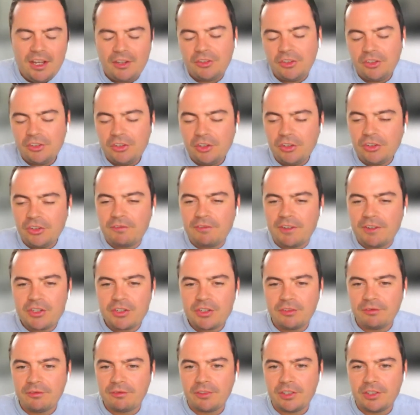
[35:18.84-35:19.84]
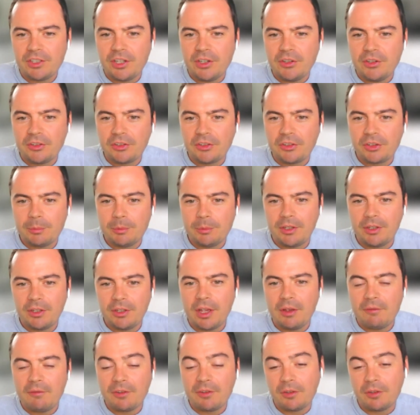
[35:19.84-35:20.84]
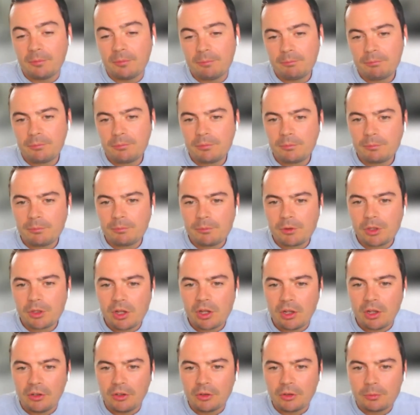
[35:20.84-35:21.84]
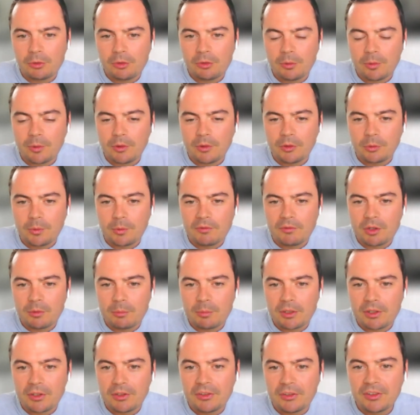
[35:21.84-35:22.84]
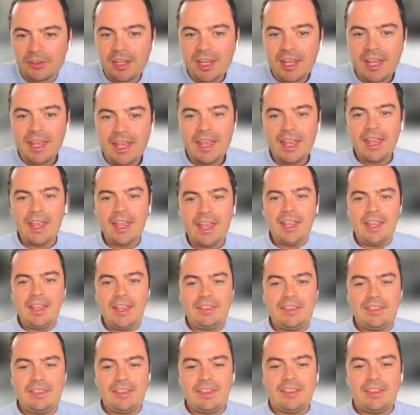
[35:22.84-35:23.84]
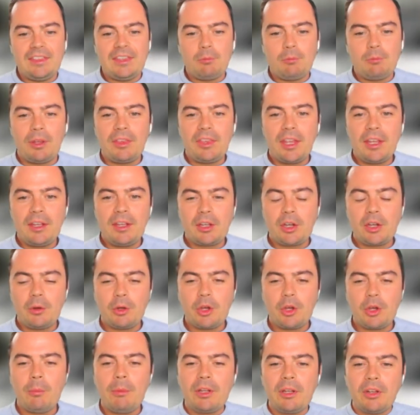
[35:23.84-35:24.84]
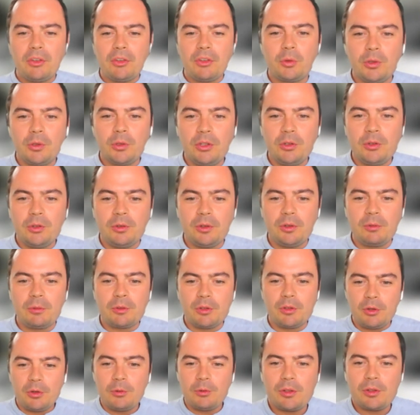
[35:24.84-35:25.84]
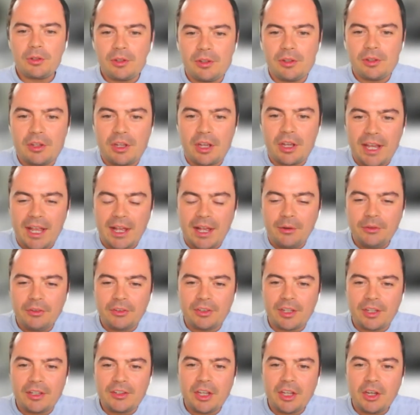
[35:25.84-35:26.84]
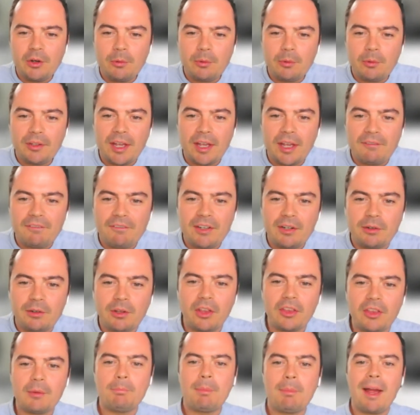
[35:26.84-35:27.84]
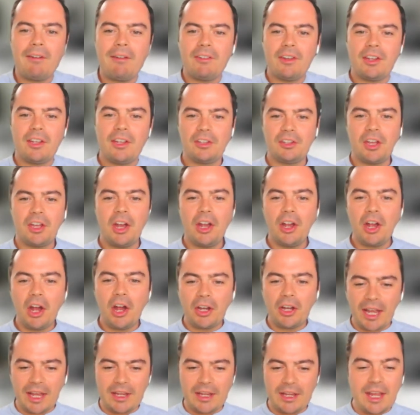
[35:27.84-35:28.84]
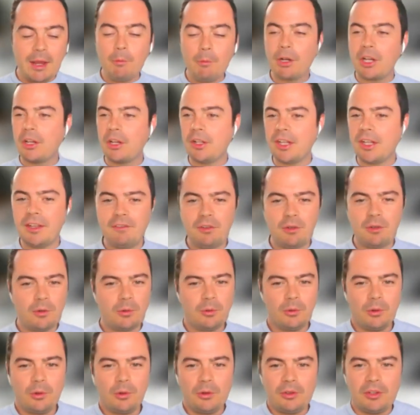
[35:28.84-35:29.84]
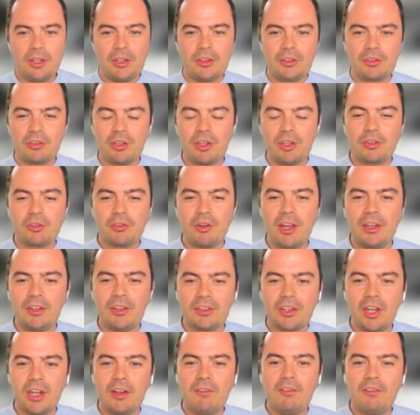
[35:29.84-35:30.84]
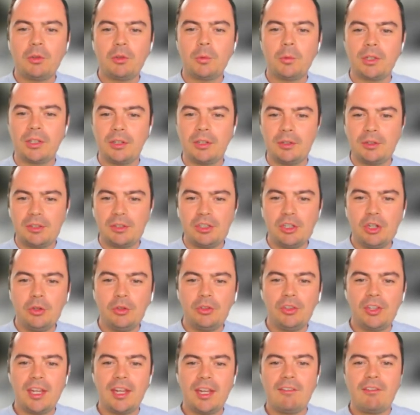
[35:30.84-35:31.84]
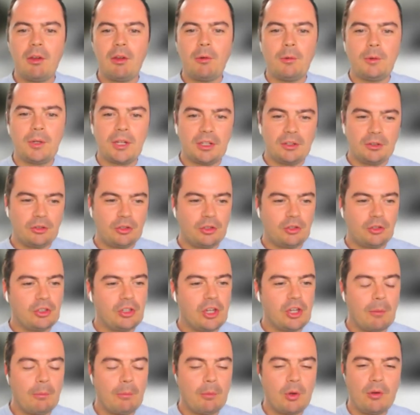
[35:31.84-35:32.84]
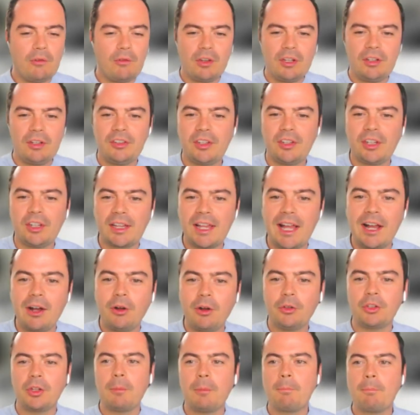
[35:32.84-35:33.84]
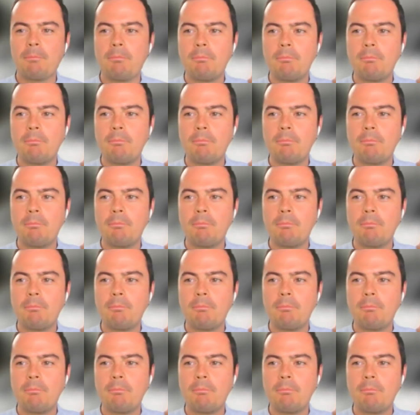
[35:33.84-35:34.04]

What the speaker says: it's just efficient for users, to be for clients, to be honest with you, because when they coming onto a new accountant, they don't want to feel like the barrier. Okay, yeah, we're going to give you this great service, we're going to use Xero, we're going to move it into the cloud,